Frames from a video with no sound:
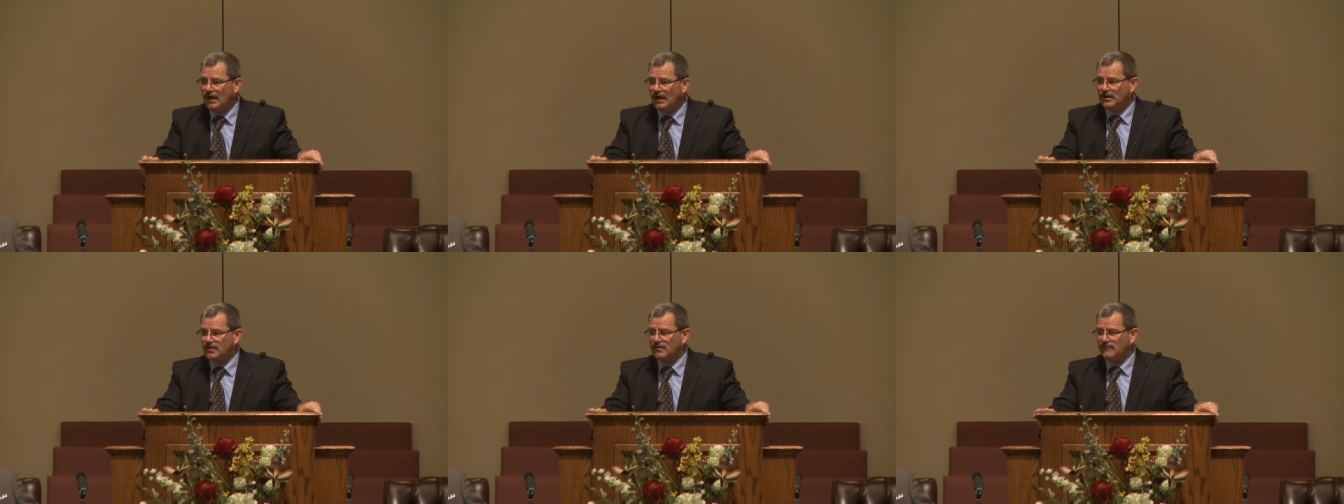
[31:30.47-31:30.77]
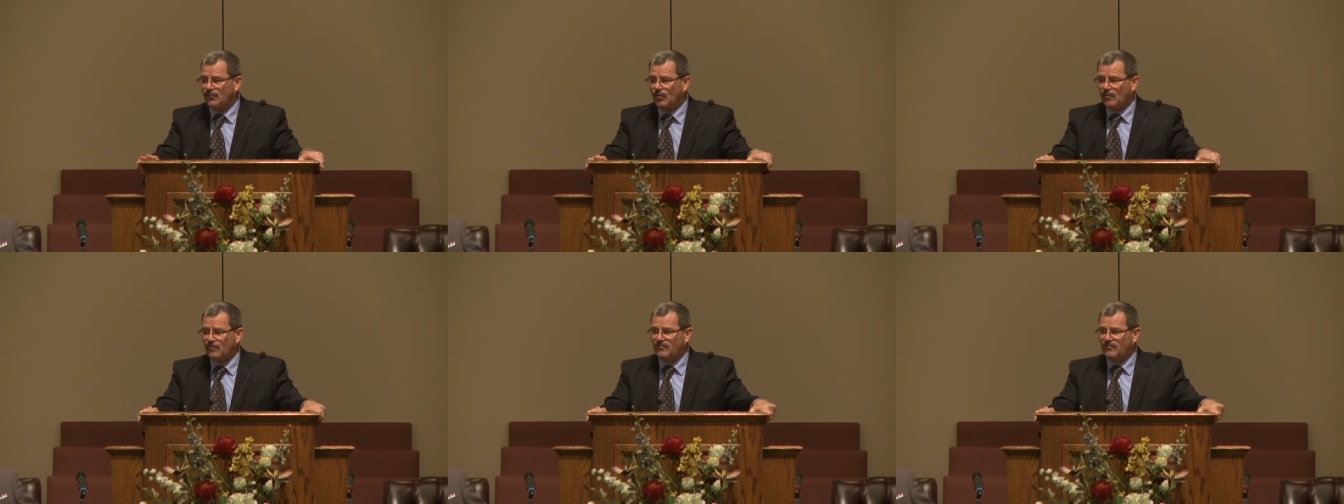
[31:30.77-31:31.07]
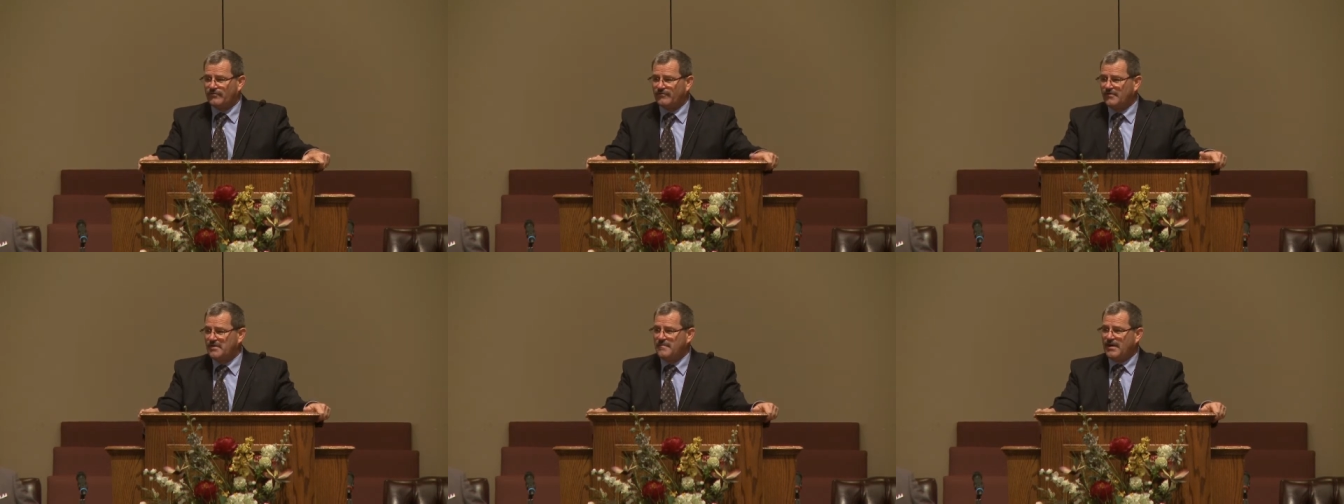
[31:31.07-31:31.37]
divorced
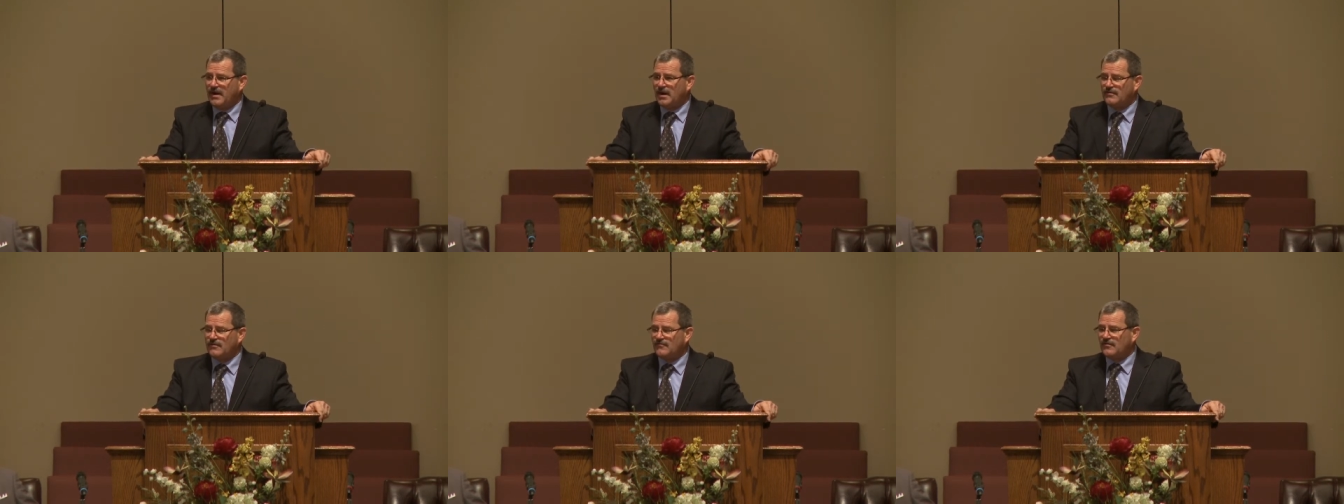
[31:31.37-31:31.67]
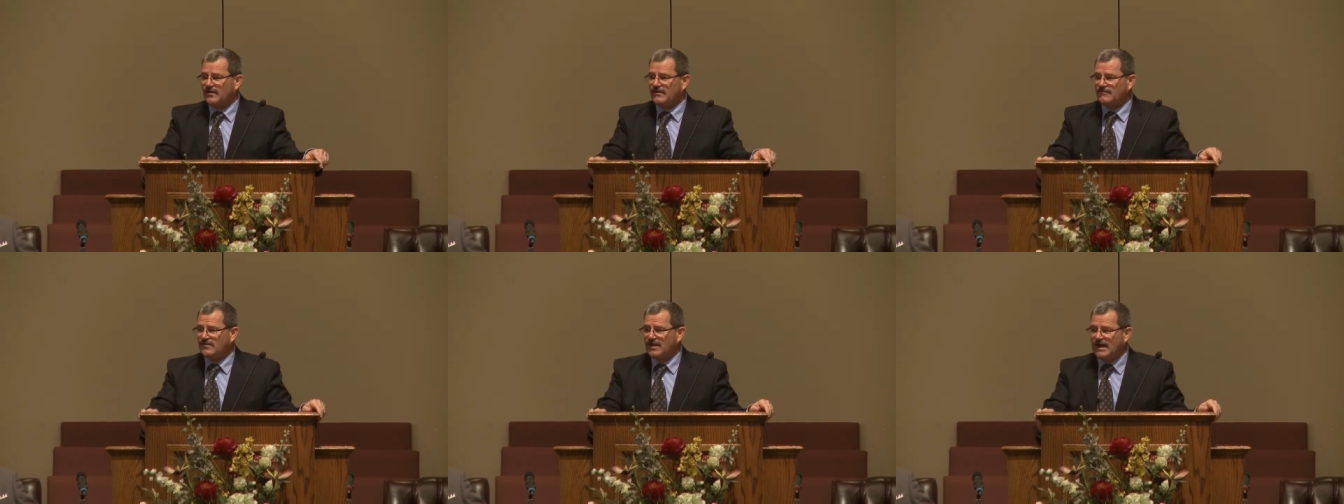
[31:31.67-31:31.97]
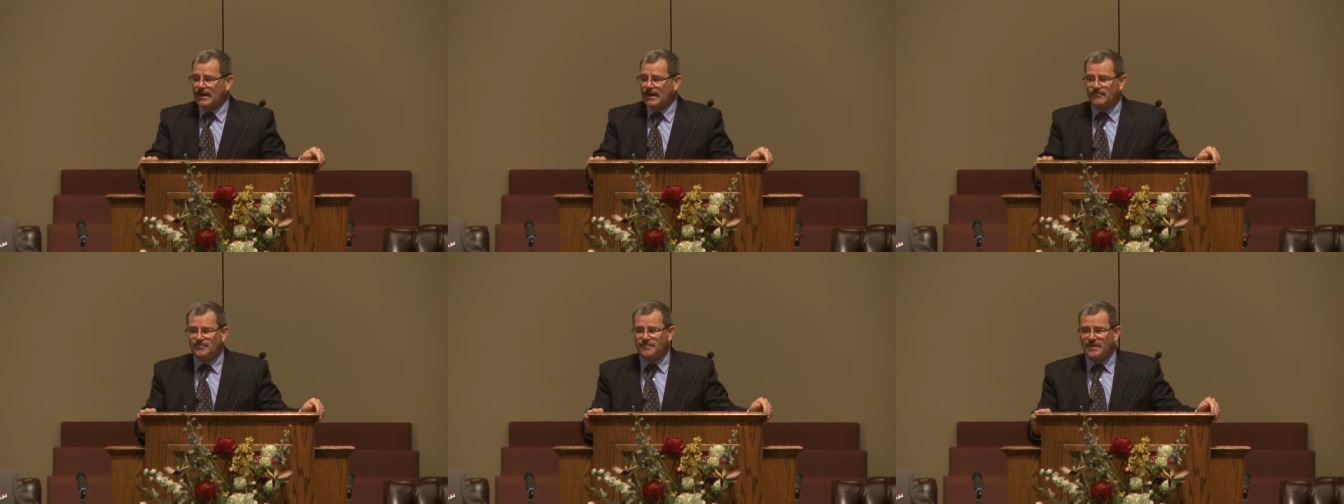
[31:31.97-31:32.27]
and remarried 6
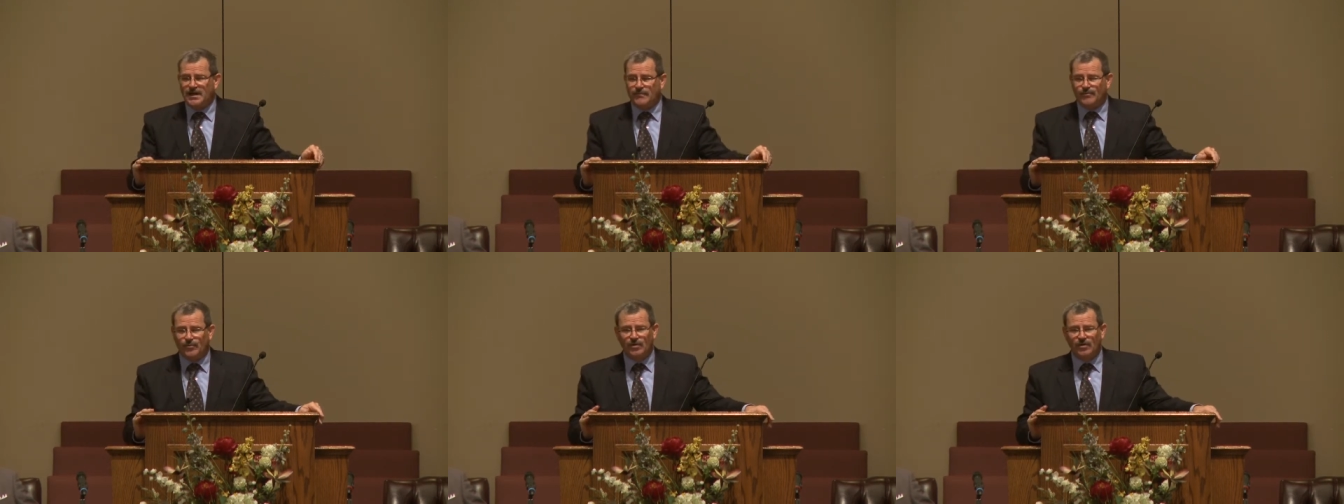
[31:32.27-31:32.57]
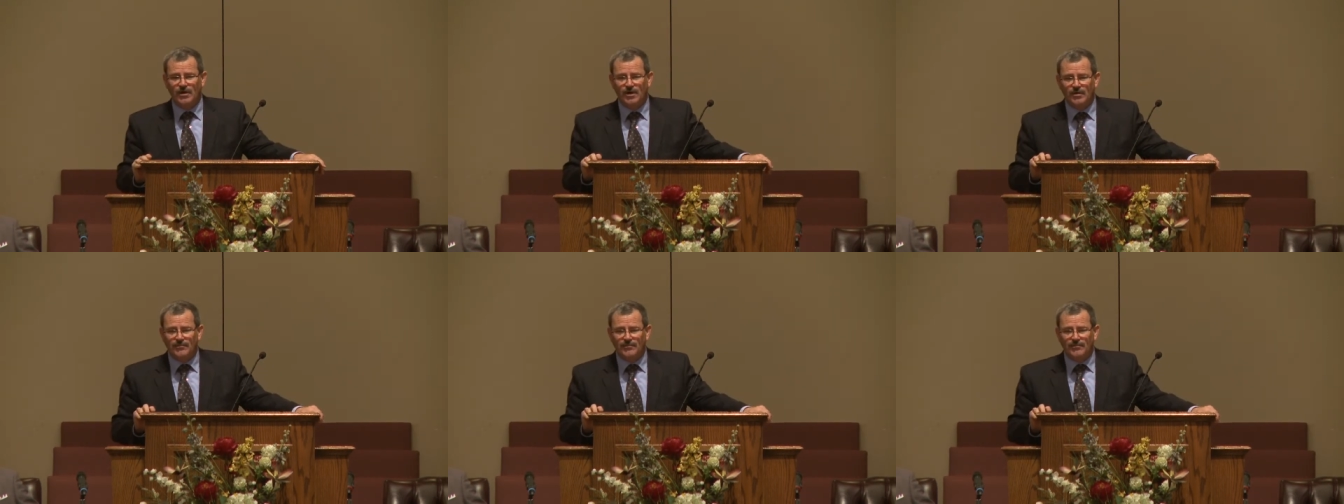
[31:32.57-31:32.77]
times people